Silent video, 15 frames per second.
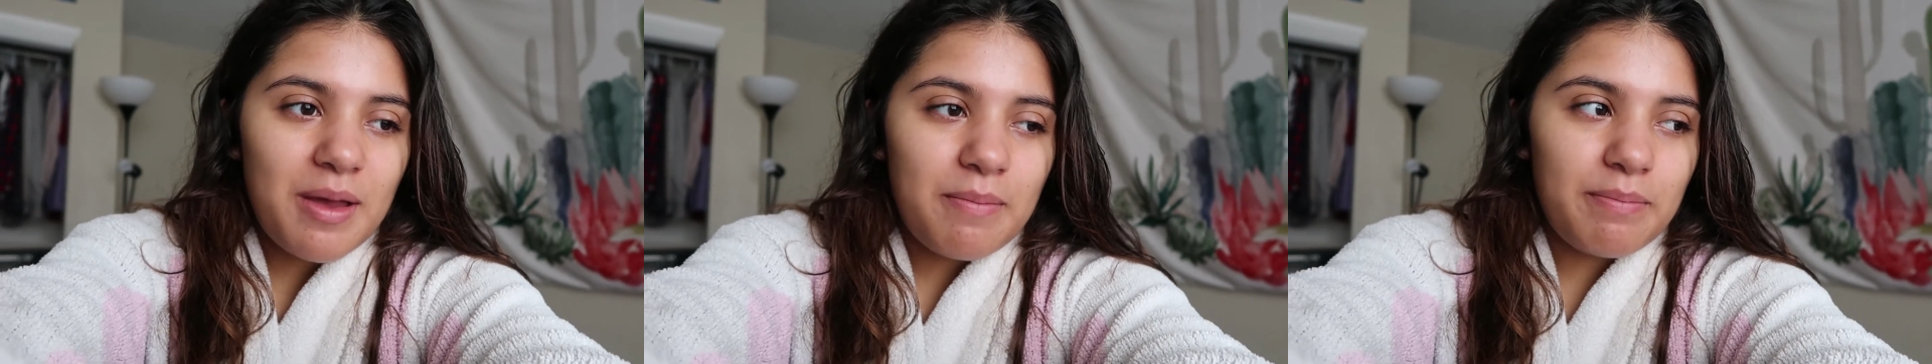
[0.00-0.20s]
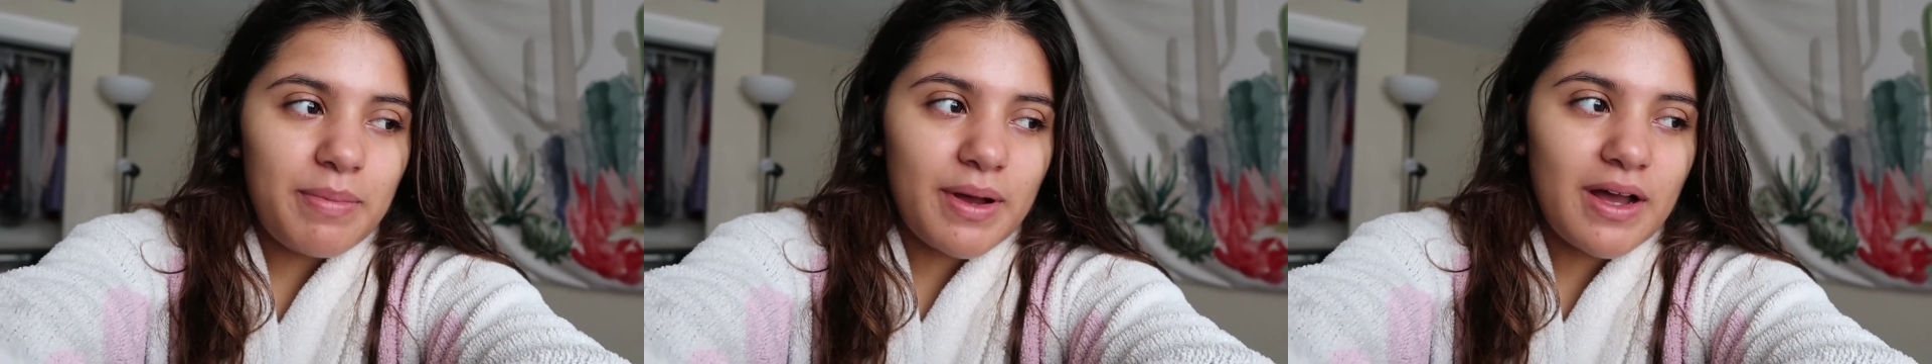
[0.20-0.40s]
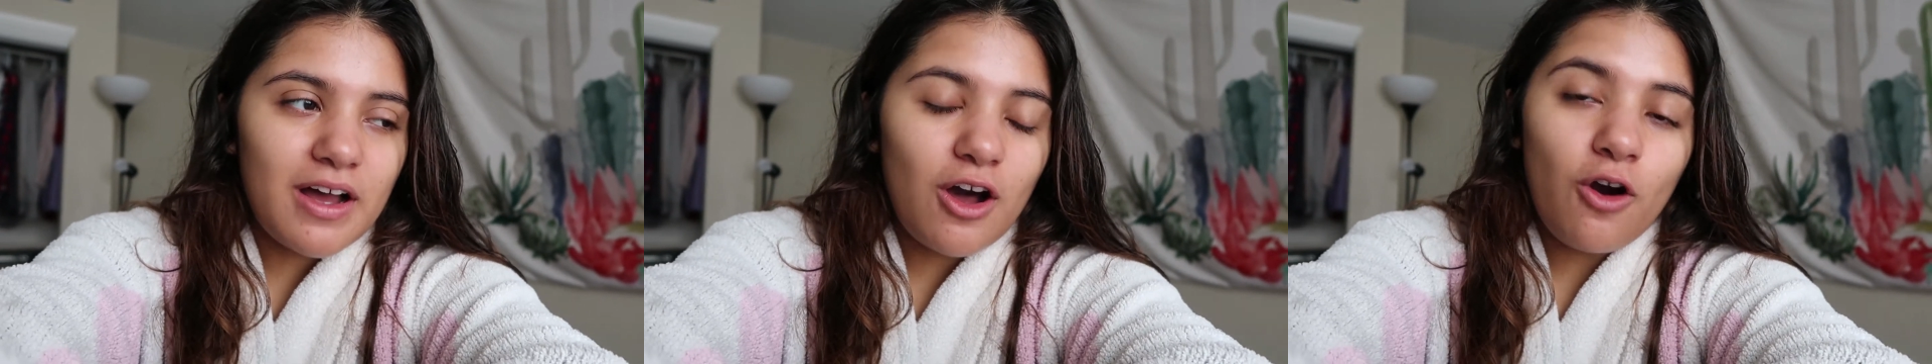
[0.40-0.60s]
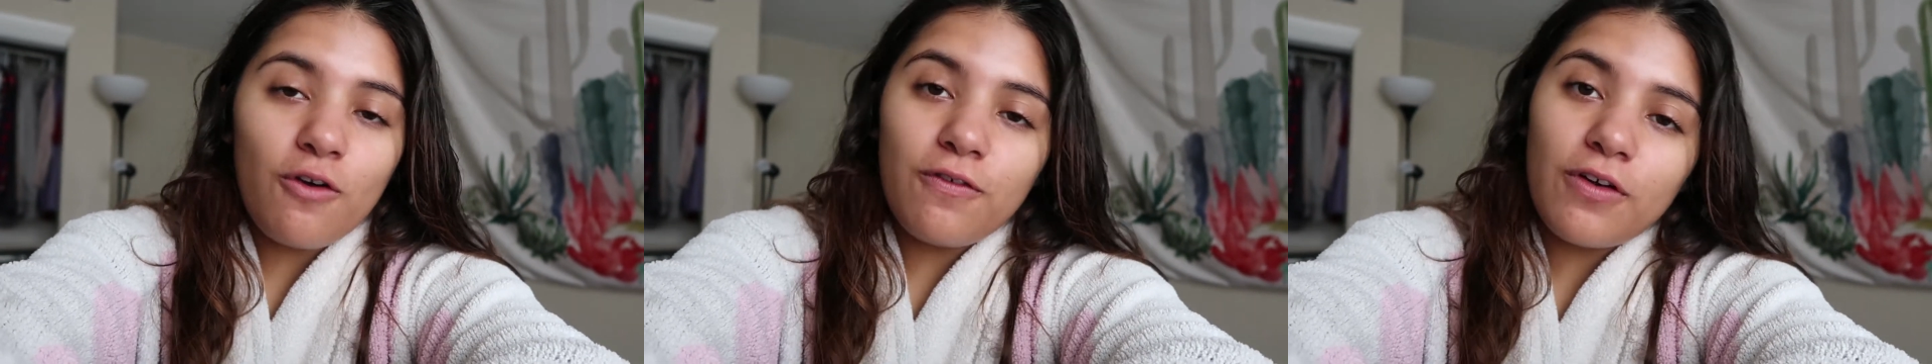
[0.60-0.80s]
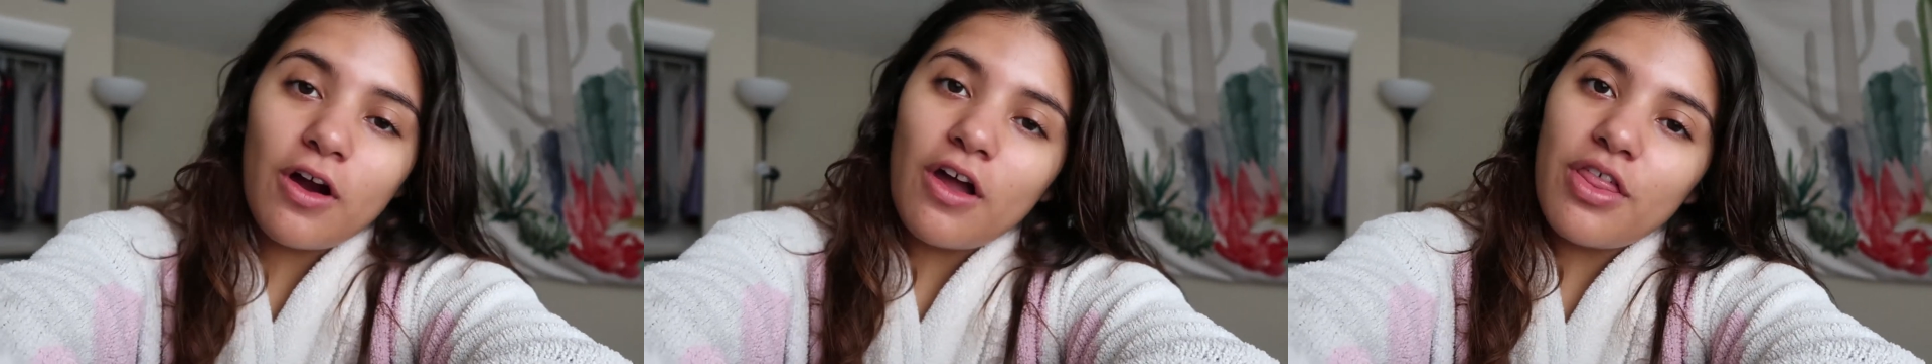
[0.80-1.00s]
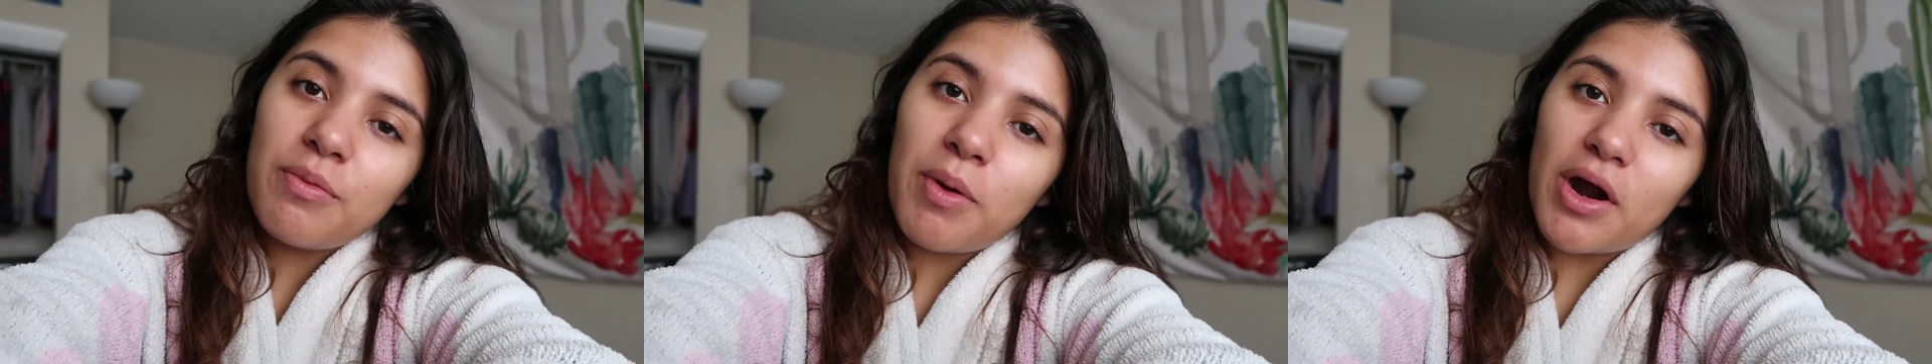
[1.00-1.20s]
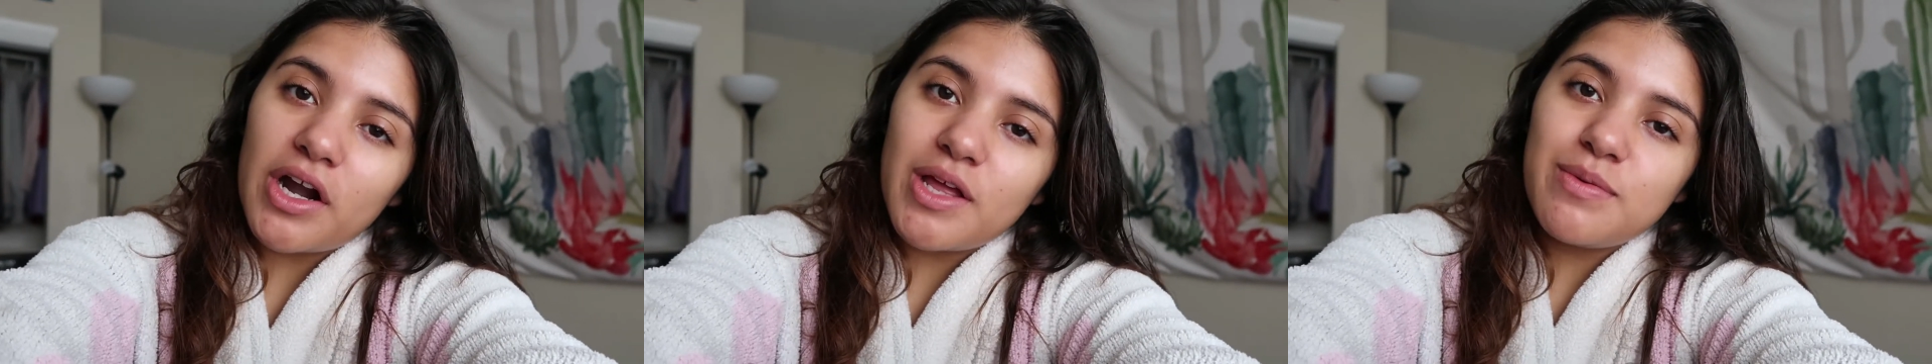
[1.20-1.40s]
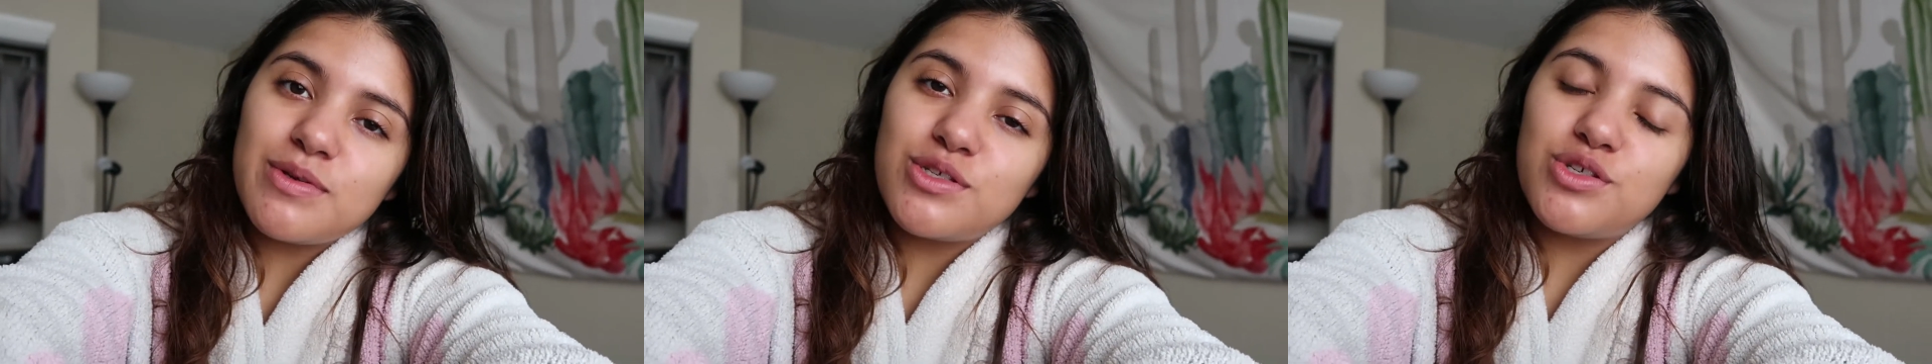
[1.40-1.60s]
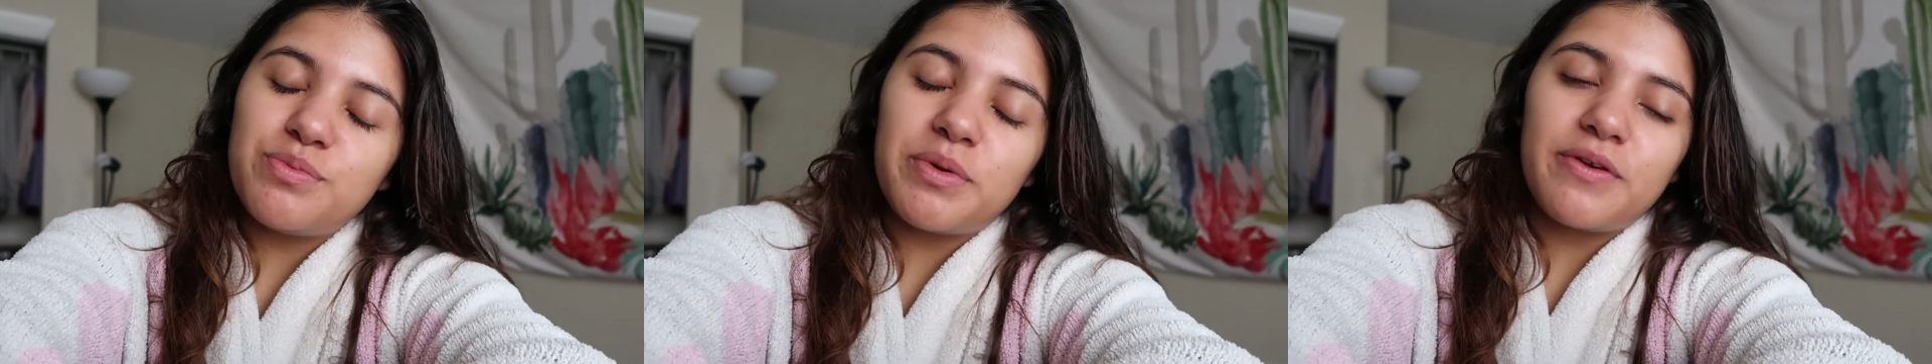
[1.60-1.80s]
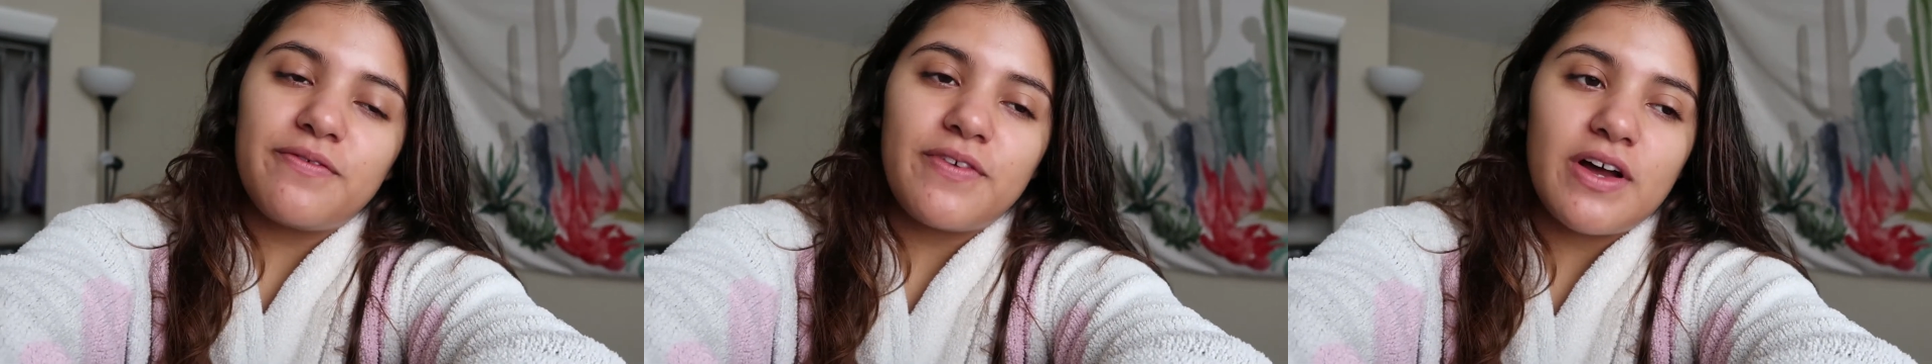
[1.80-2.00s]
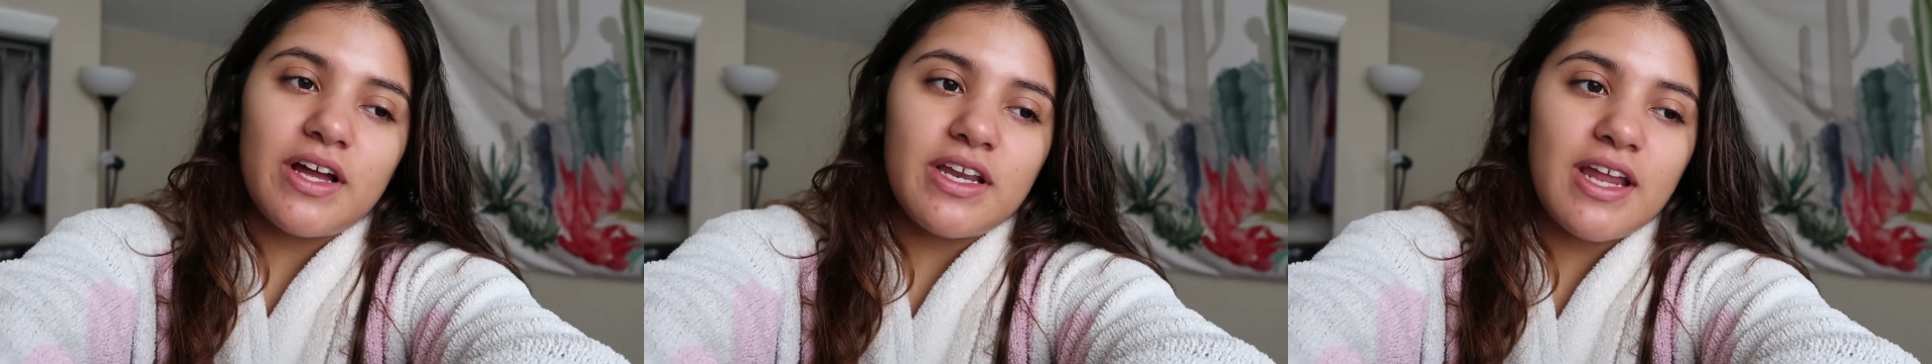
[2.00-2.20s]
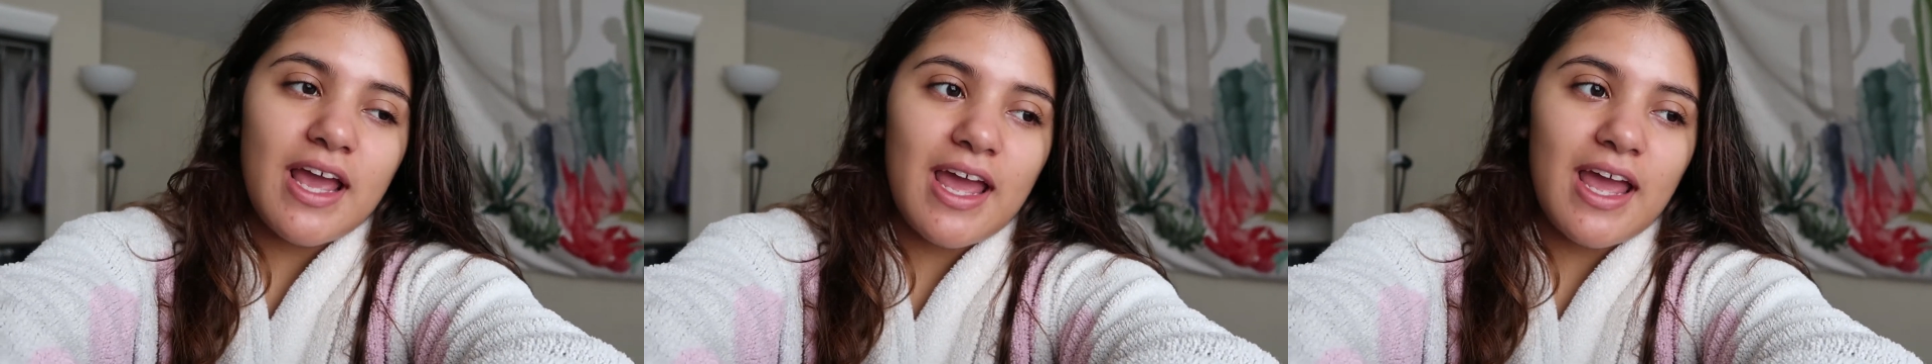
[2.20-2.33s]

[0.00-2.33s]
but overall the party was super fun